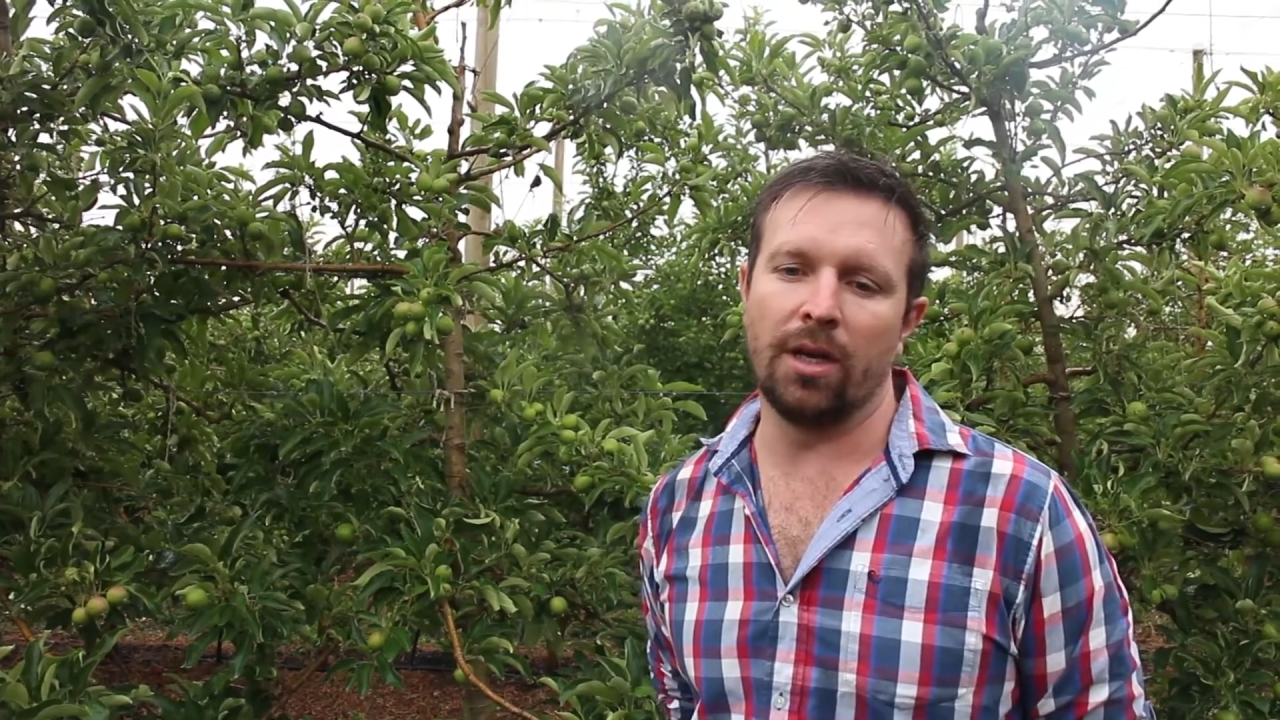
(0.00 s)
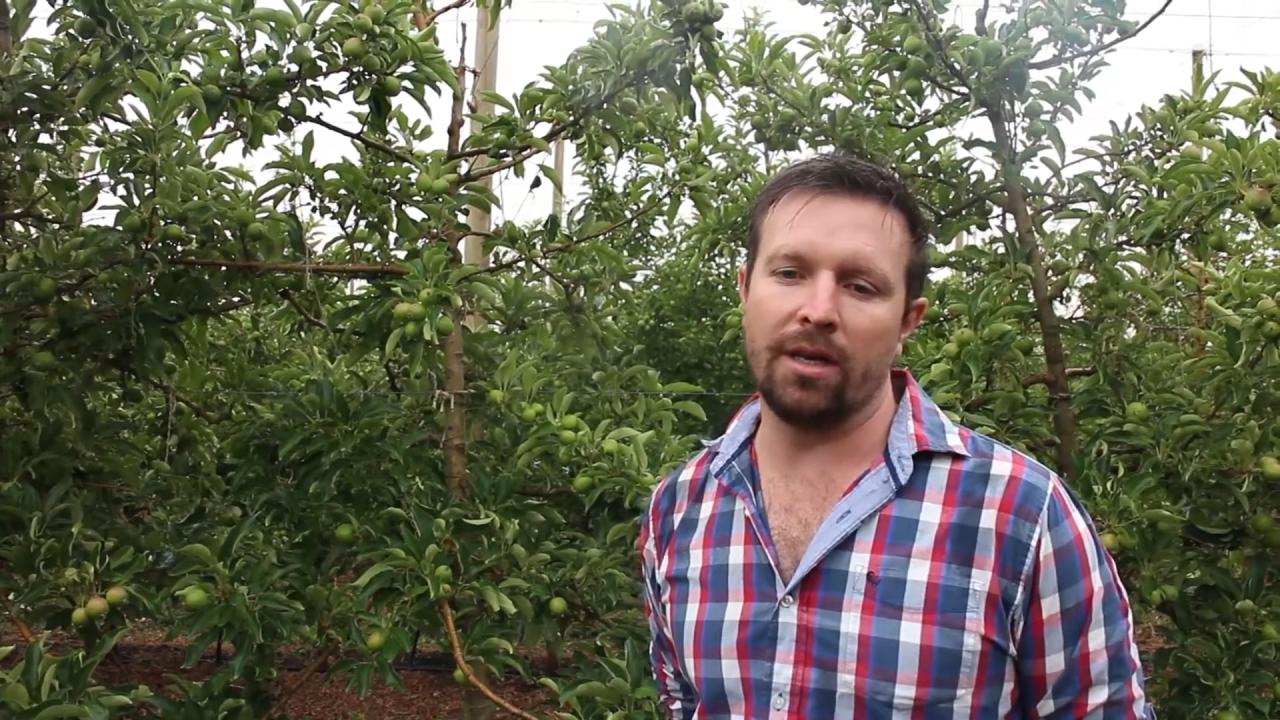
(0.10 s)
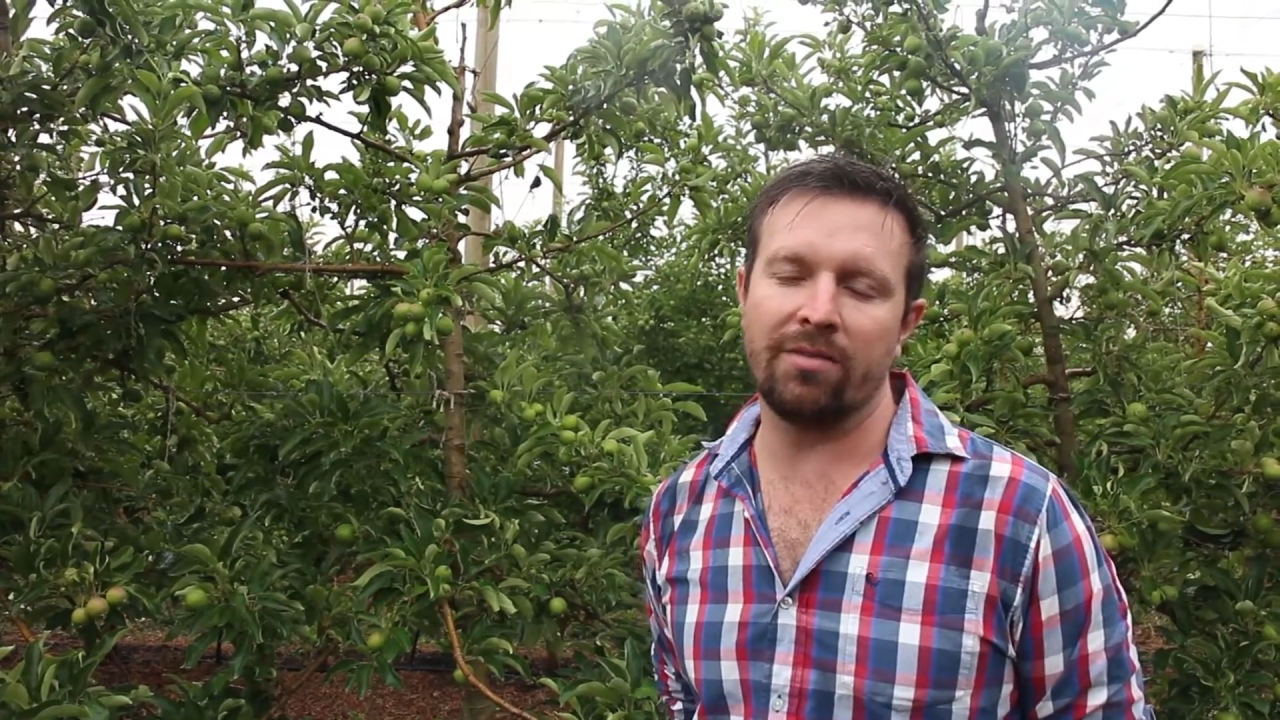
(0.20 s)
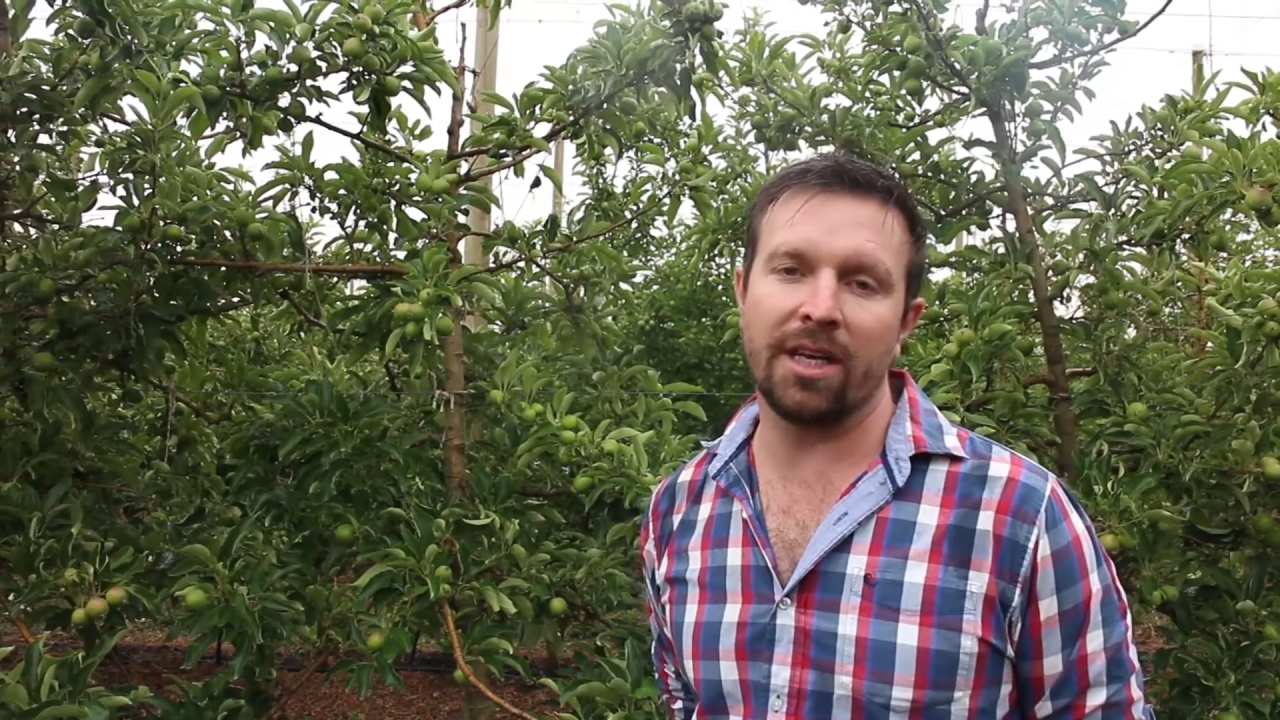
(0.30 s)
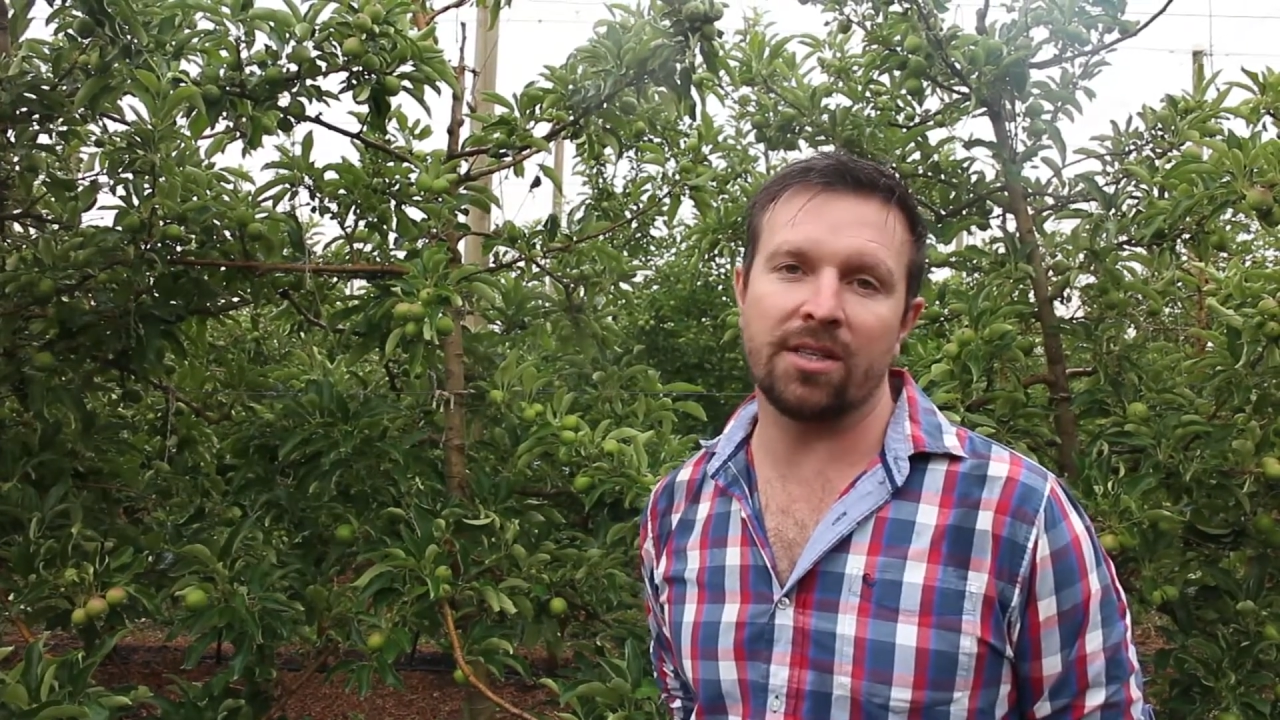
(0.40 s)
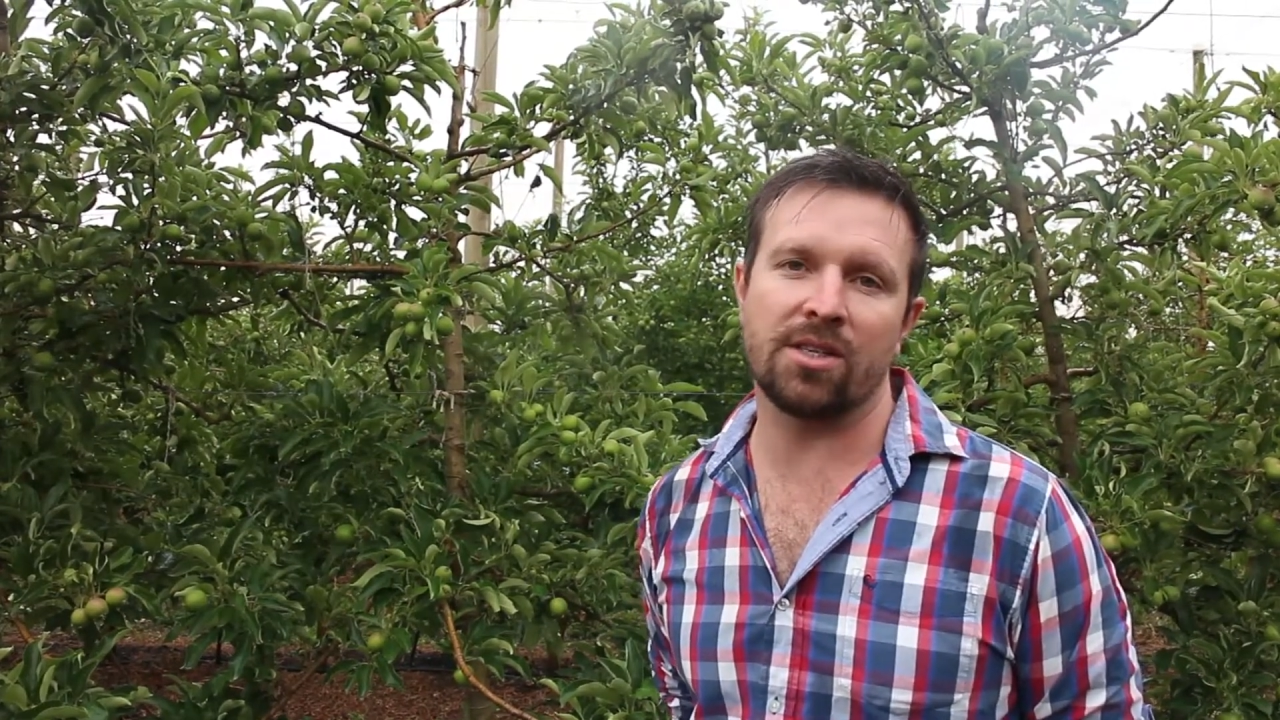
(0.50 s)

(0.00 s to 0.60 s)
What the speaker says: alleviate